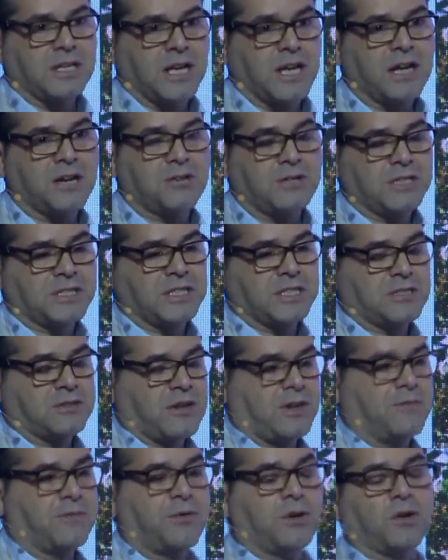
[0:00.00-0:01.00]
Increase
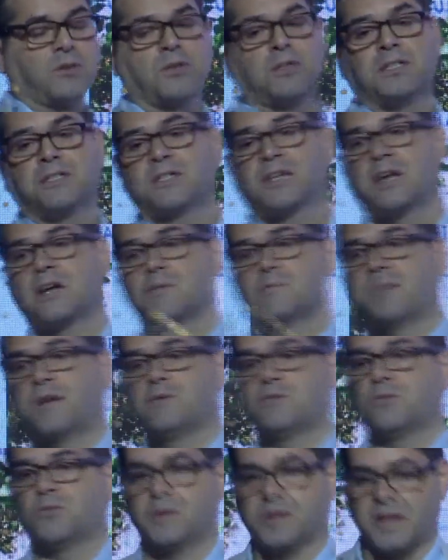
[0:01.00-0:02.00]
Instagram followers,
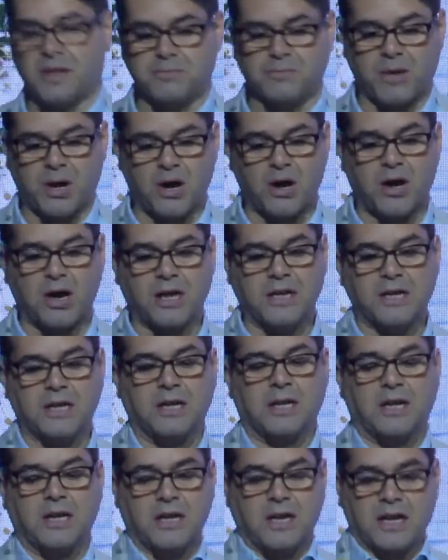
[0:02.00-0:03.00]
people would then buy.
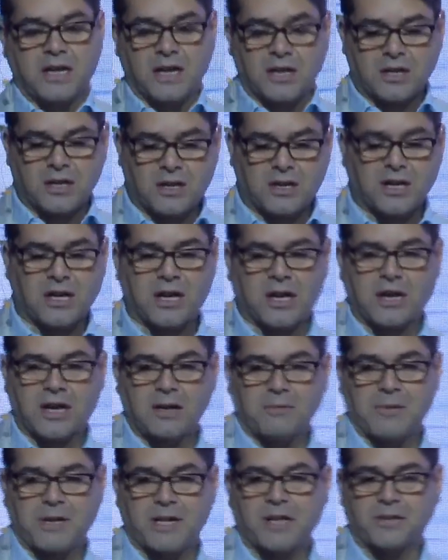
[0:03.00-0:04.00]

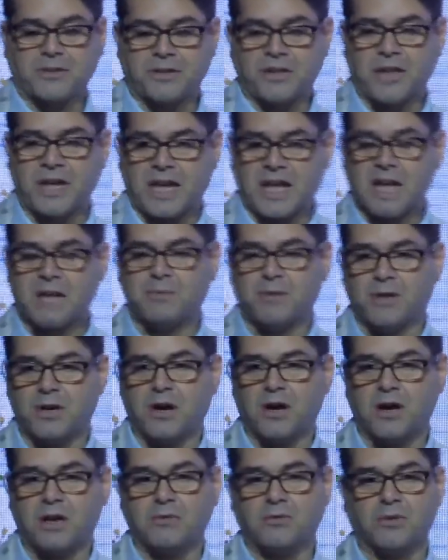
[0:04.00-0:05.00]
So their
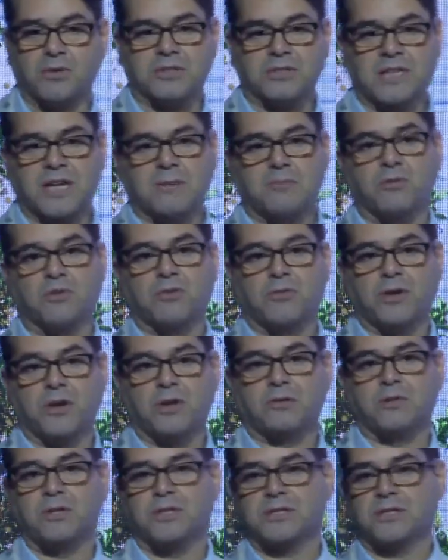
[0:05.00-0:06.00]
KPI was get more
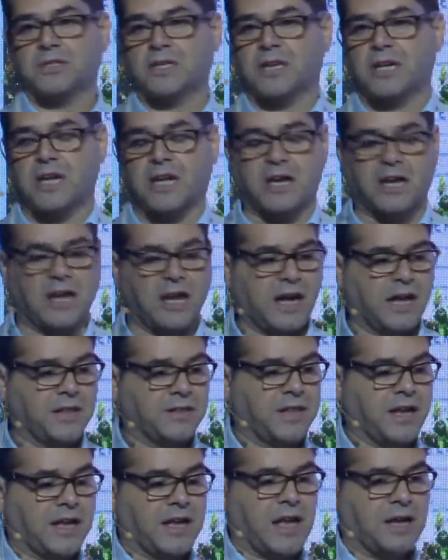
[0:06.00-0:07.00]
followers,
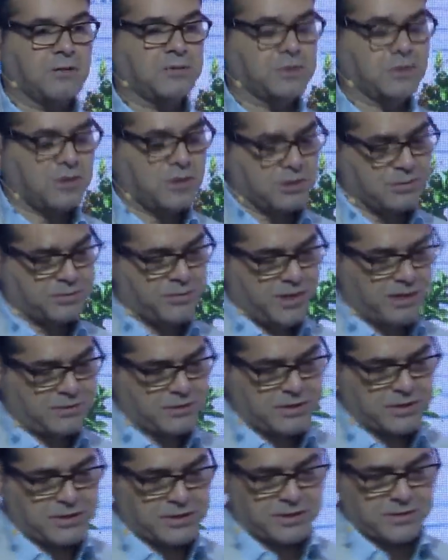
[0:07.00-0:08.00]
and that helps the cost per
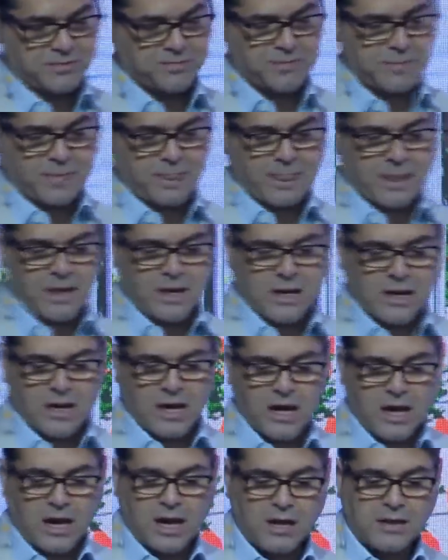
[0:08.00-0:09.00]
acquisition.
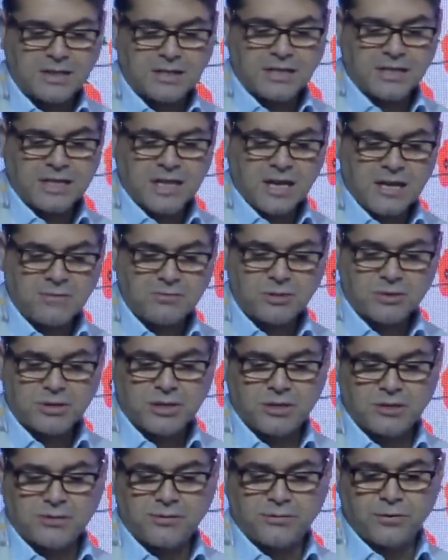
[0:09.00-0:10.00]
Nadam was
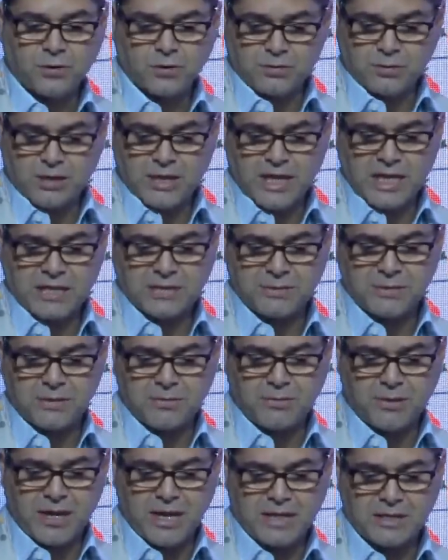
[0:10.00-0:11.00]
an affordable cashmere
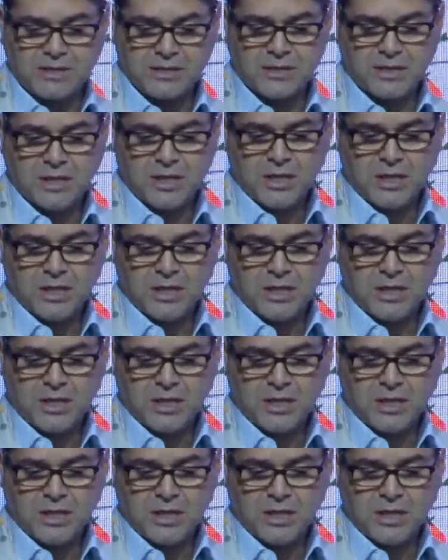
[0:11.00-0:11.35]
brand.